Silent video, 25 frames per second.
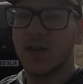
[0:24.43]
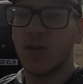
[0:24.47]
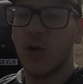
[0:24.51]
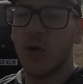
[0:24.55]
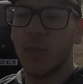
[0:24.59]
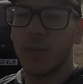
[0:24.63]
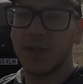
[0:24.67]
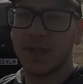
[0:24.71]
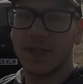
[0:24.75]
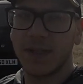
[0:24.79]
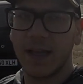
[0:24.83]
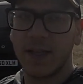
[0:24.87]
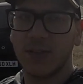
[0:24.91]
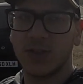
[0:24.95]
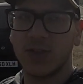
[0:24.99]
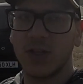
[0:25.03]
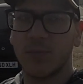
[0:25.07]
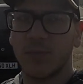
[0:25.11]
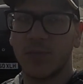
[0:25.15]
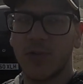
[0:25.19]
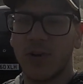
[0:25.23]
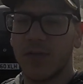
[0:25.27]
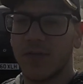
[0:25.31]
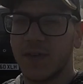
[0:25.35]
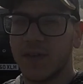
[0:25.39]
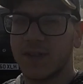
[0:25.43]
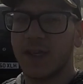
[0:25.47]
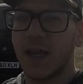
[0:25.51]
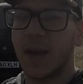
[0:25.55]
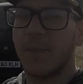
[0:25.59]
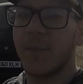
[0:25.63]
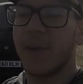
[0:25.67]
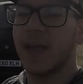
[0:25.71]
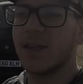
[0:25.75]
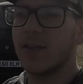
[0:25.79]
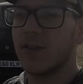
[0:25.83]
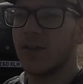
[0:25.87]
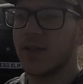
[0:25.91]
or potential profit I
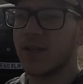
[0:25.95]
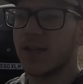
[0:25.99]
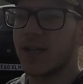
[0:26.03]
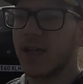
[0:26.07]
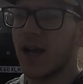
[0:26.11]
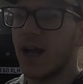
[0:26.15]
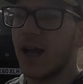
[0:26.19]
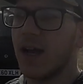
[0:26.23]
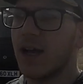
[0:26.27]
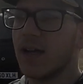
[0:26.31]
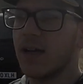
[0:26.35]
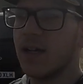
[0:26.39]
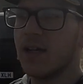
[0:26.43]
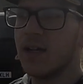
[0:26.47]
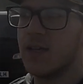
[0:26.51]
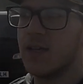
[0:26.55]
made on the car.